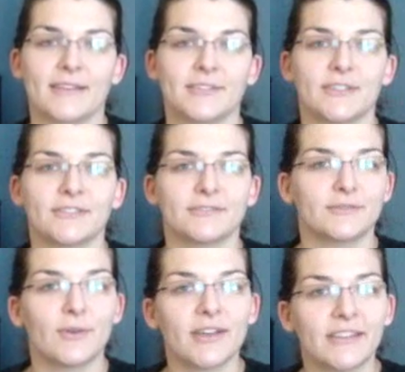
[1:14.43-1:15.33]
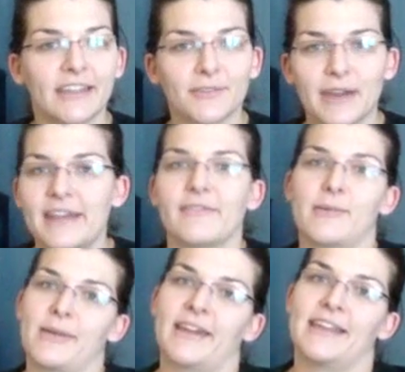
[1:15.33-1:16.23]
So go out there, rate
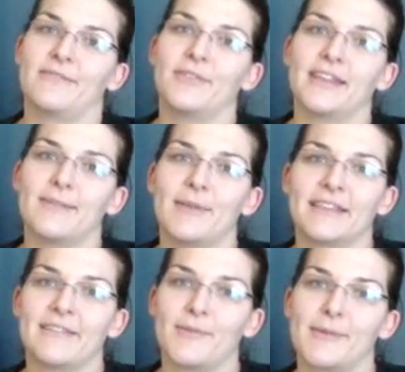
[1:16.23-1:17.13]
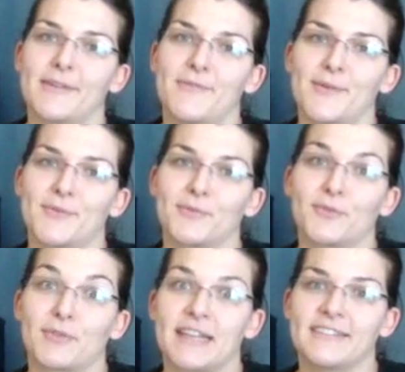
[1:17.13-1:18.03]
everybody. It really makes everybody feel
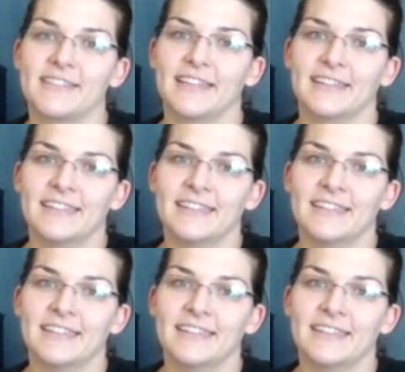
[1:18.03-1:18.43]
great to